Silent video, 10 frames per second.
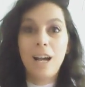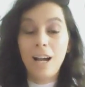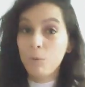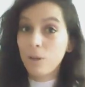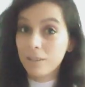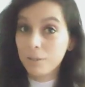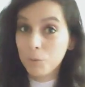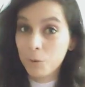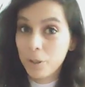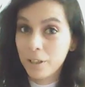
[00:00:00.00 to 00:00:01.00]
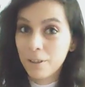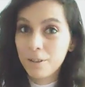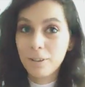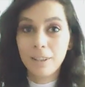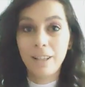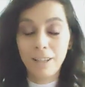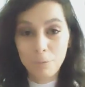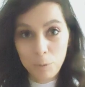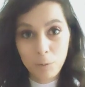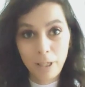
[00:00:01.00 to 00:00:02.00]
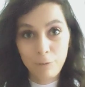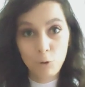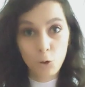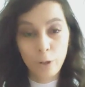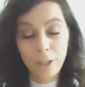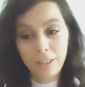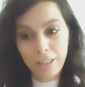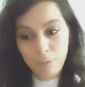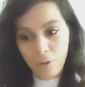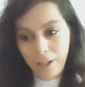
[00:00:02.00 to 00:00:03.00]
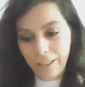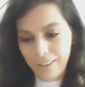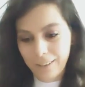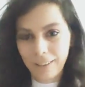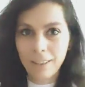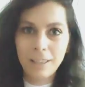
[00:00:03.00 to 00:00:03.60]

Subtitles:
I welcome you here. A lot of people have joined in my